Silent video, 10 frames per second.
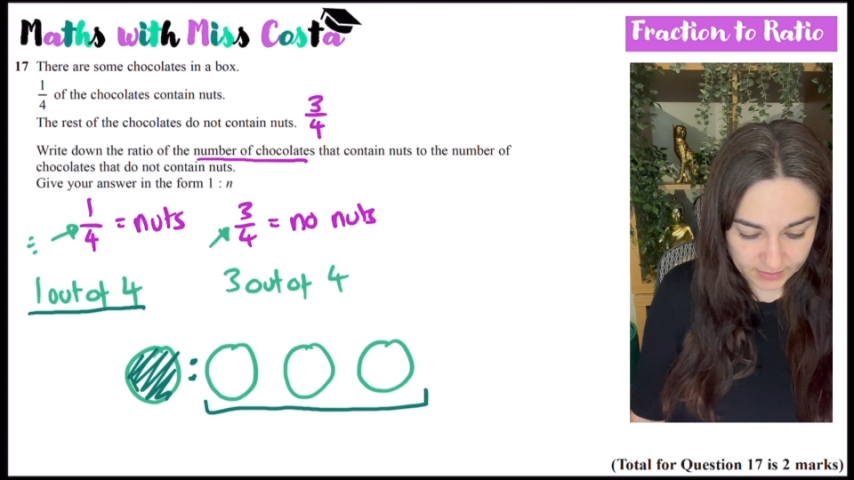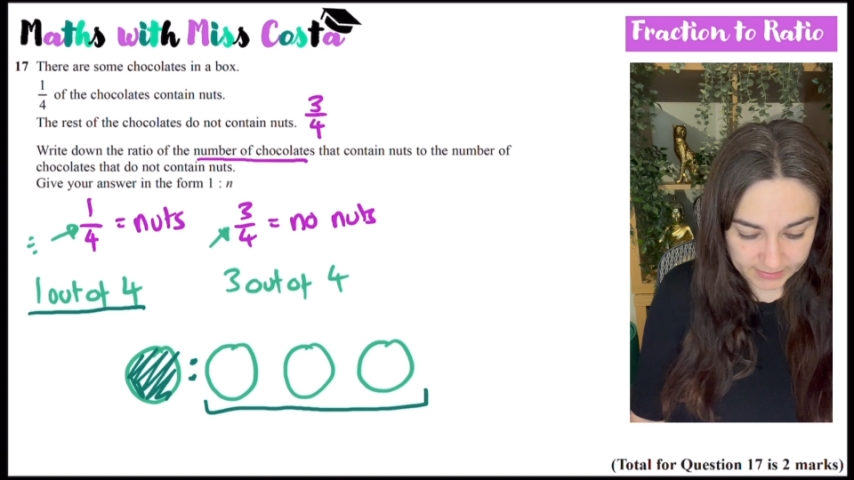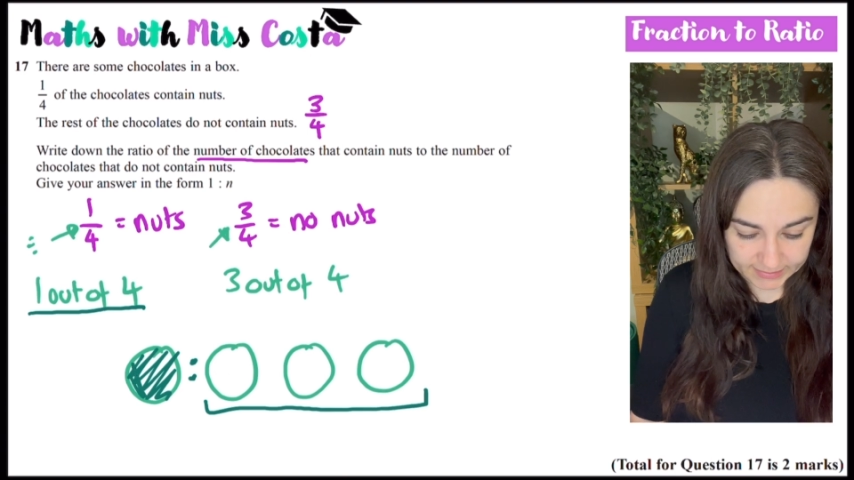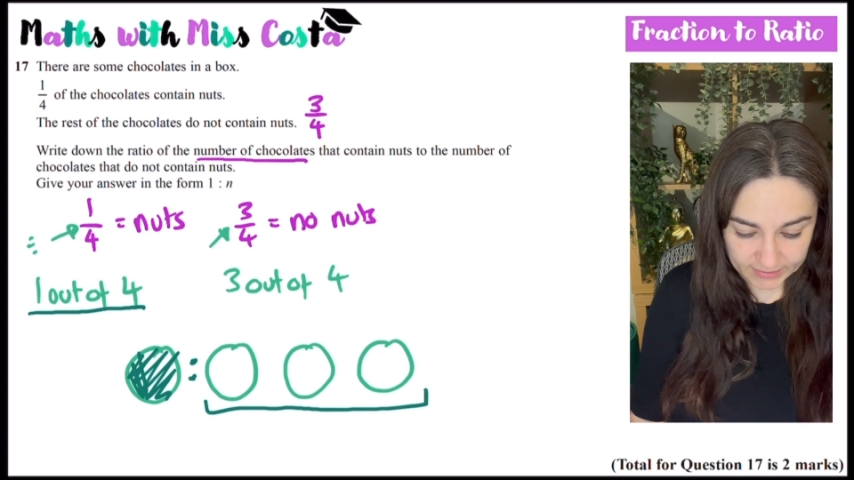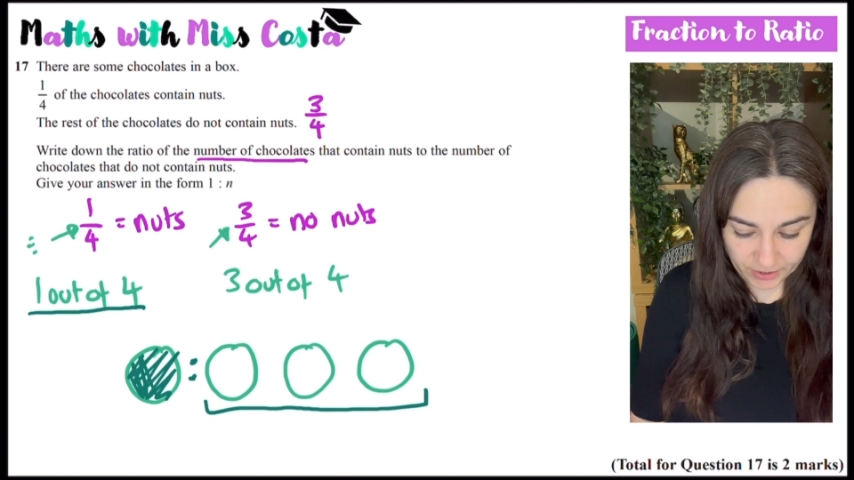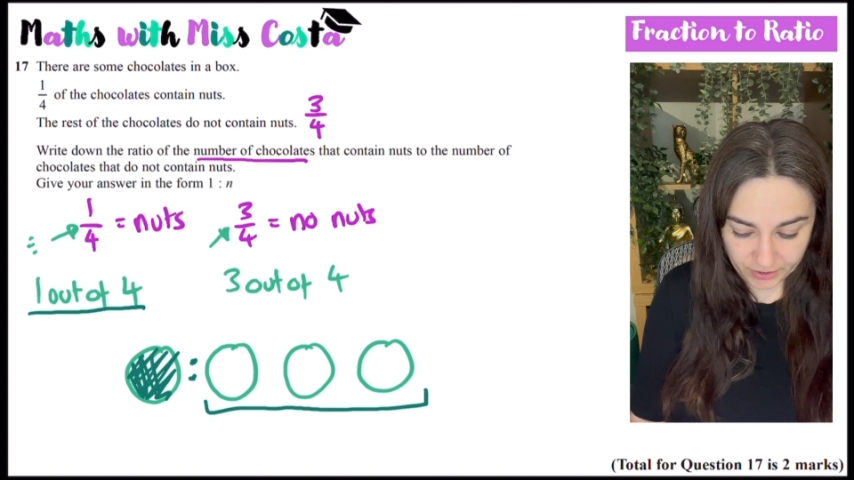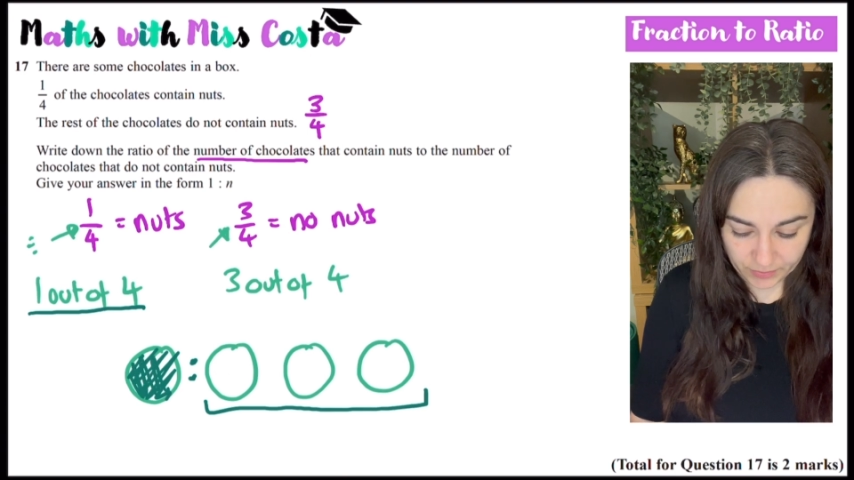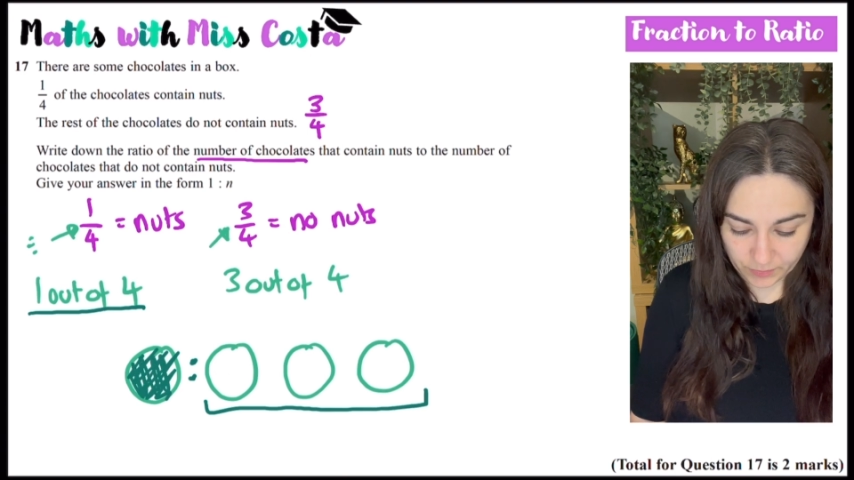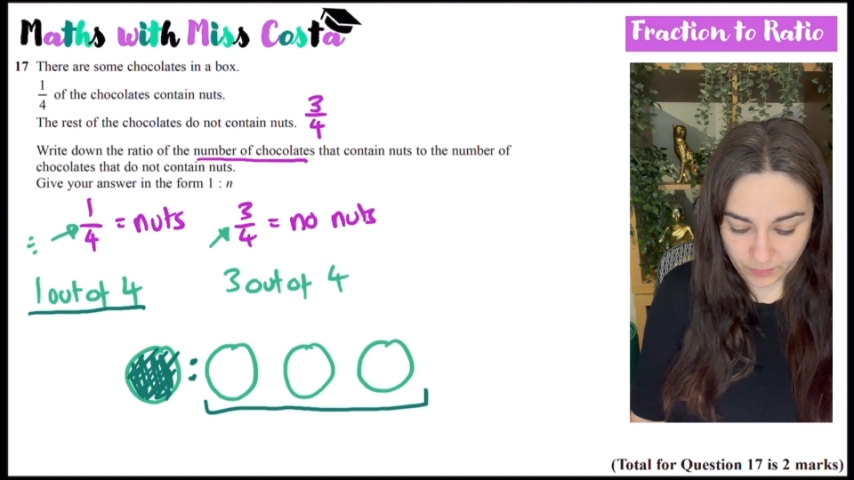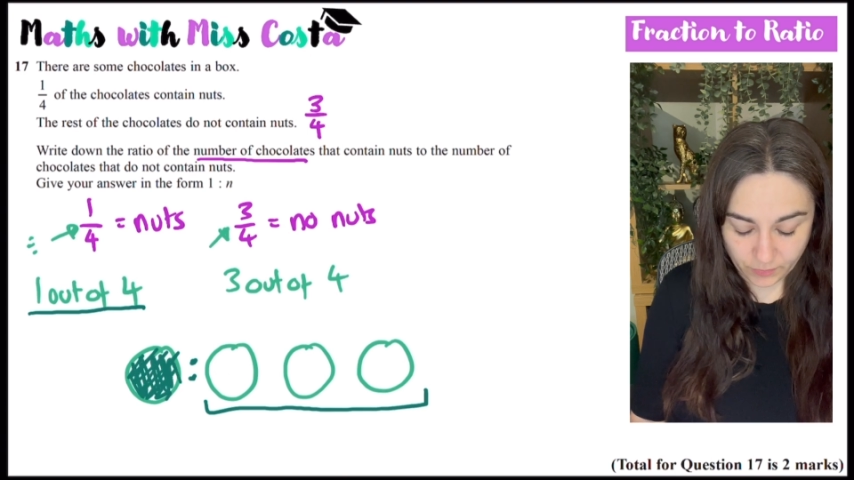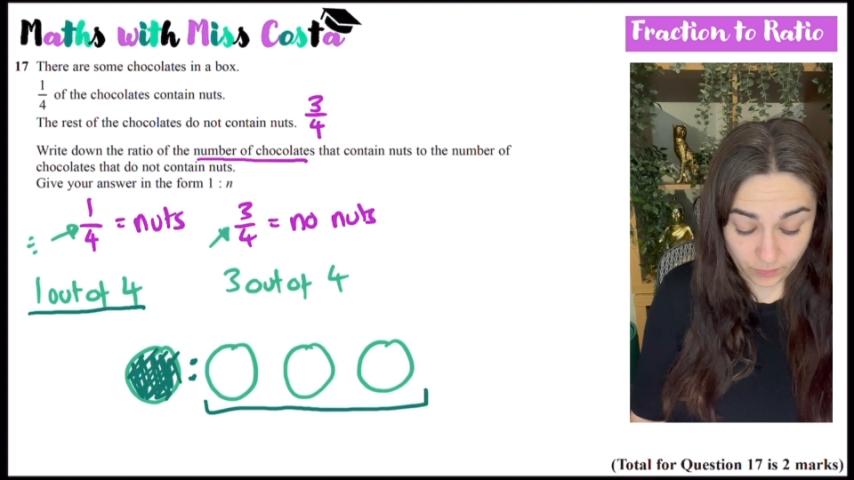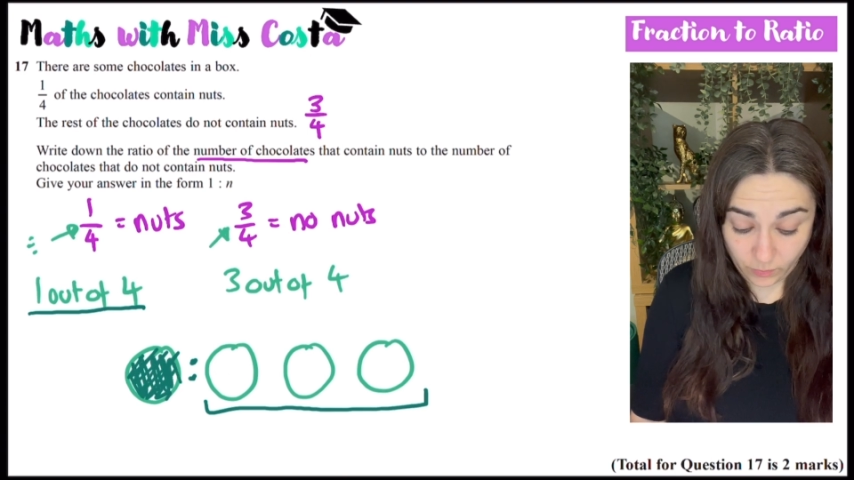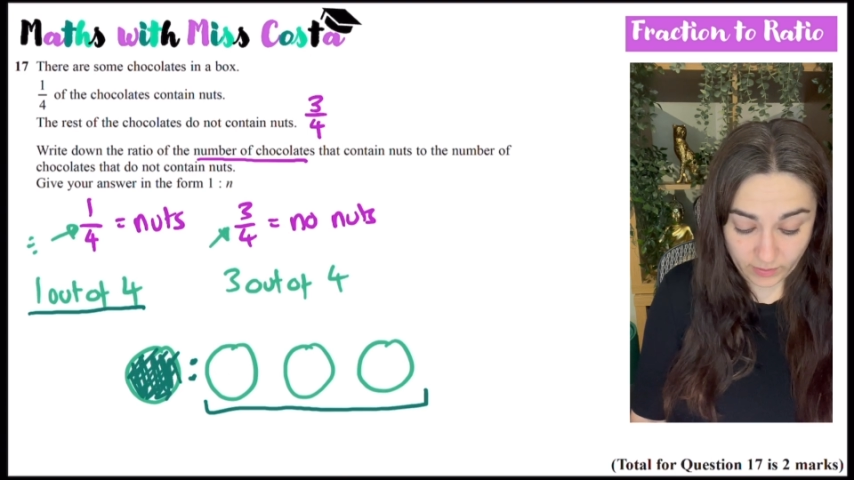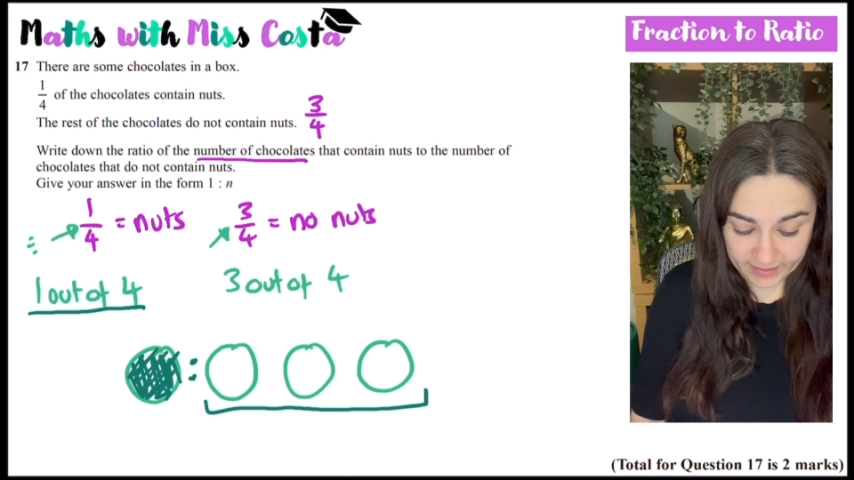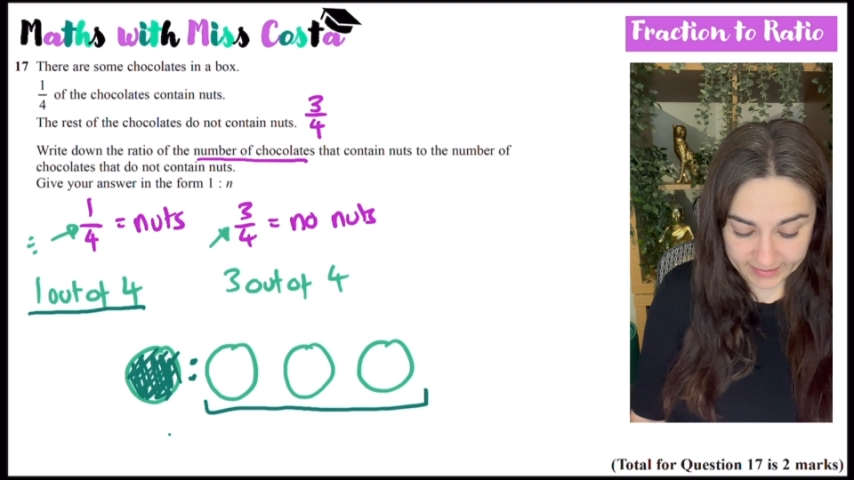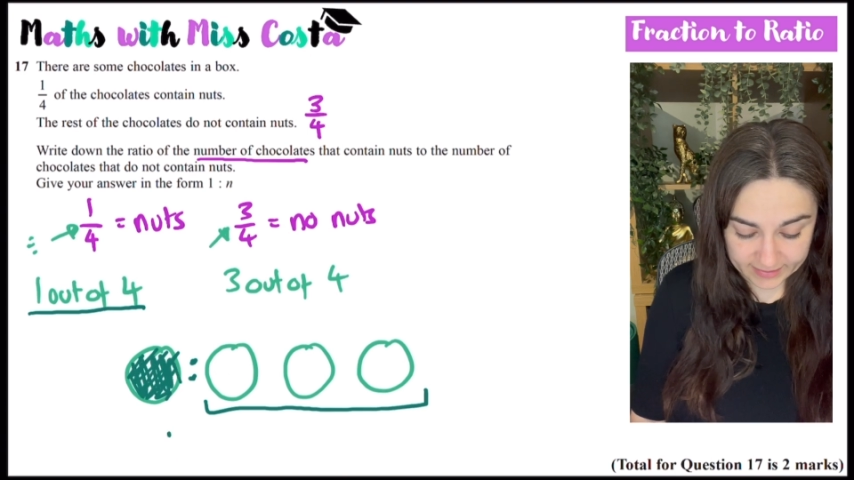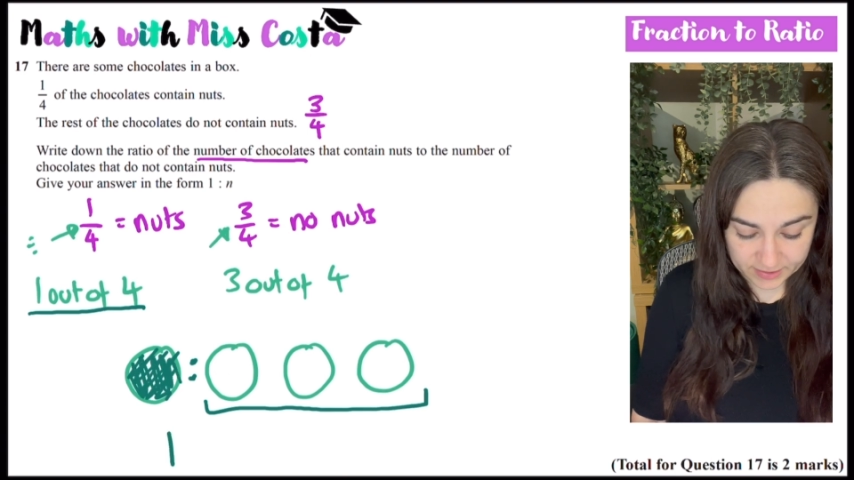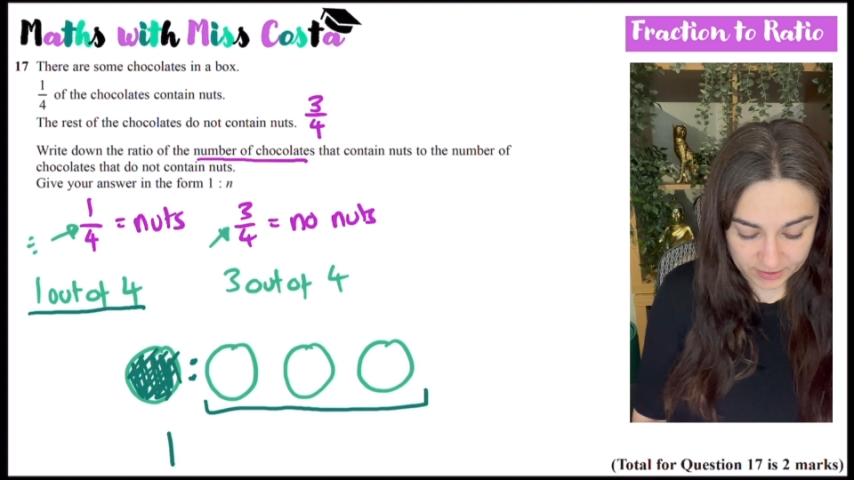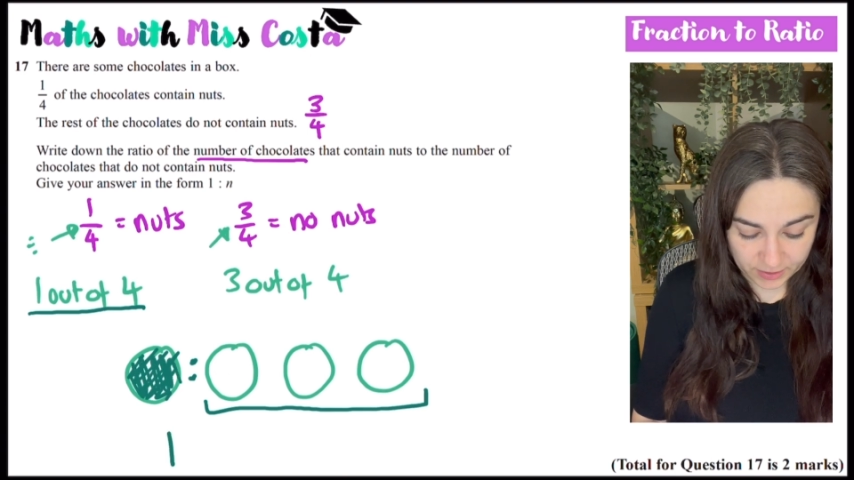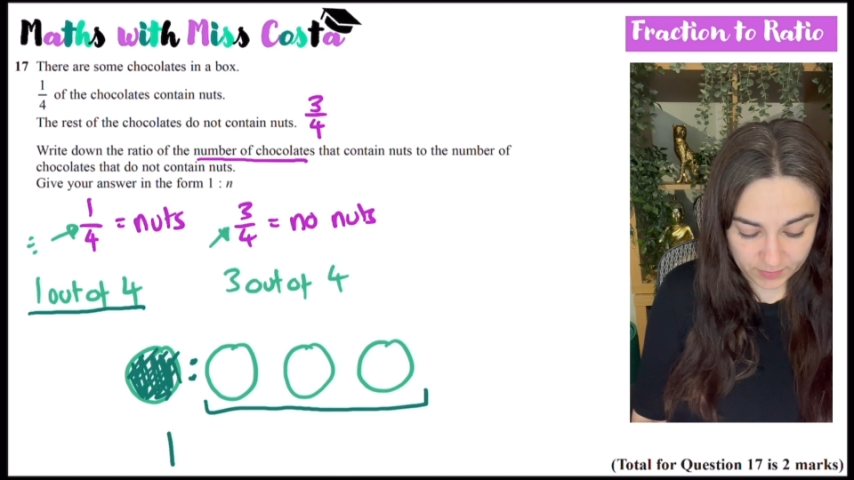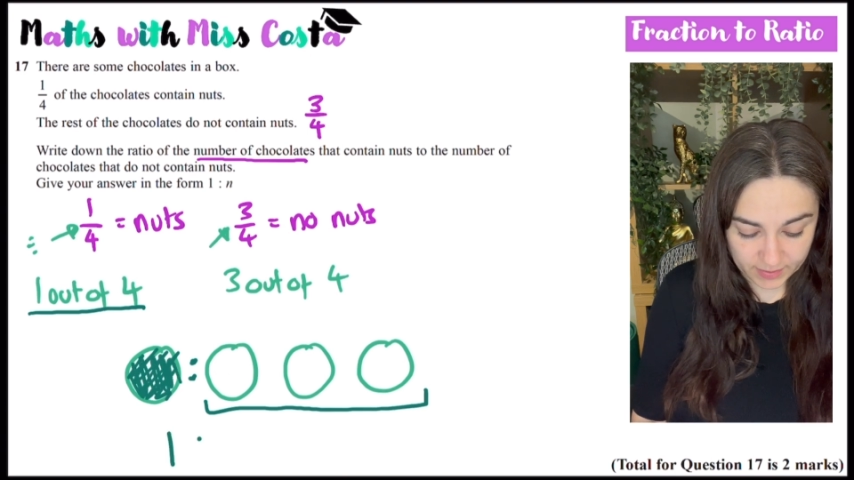So all I need to do